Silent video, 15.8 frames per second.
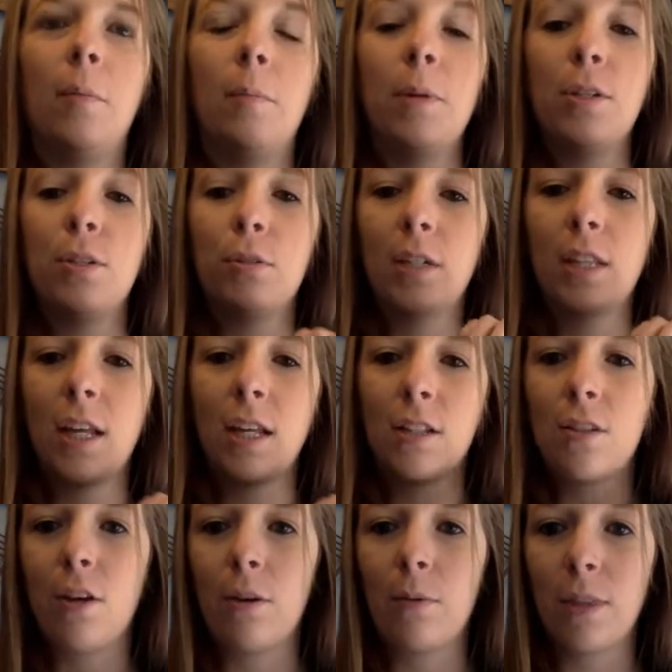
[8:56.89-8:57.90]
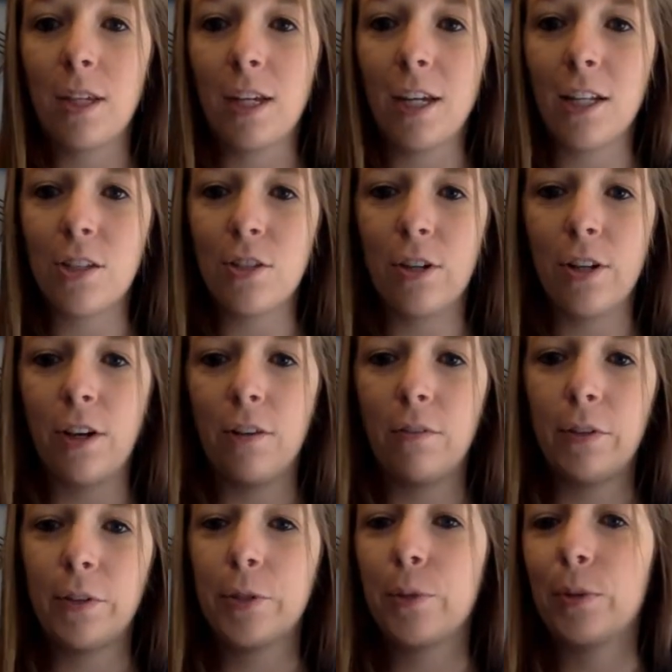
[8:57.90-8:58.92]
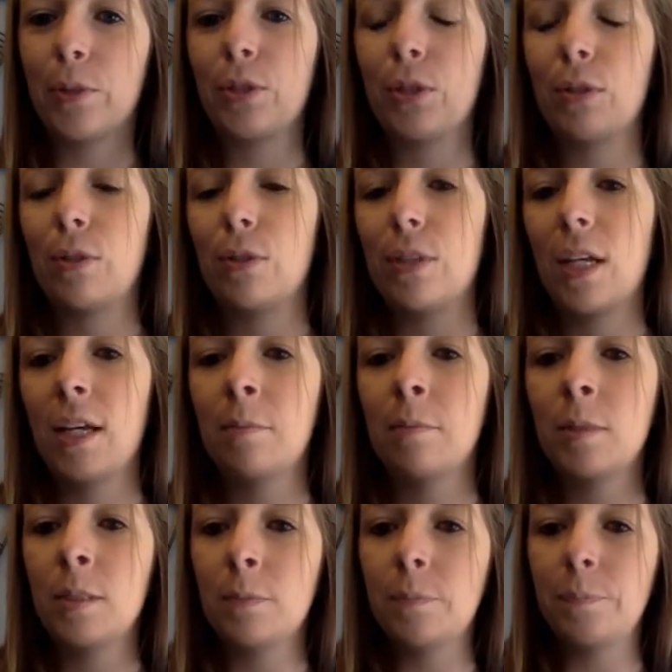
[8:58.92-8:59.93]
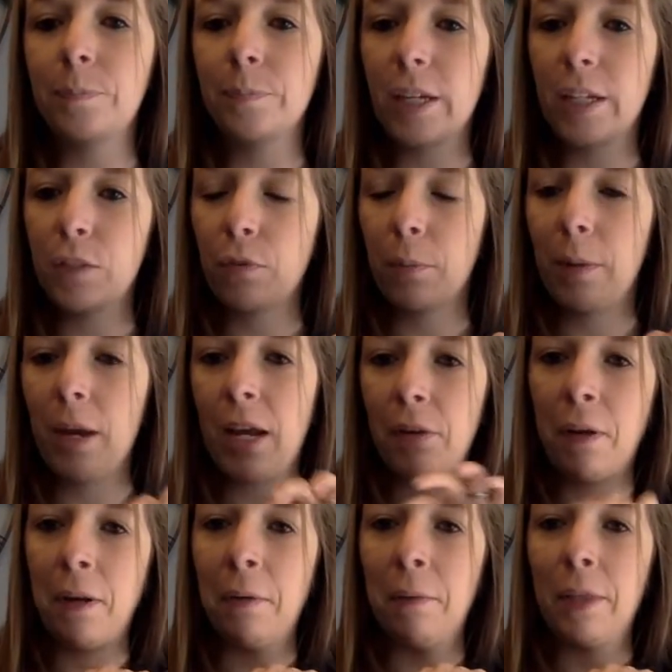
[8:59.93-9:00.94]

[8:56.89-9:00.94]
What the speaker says: be doing that song with the kids during our virtual circle times. It's from Handwriting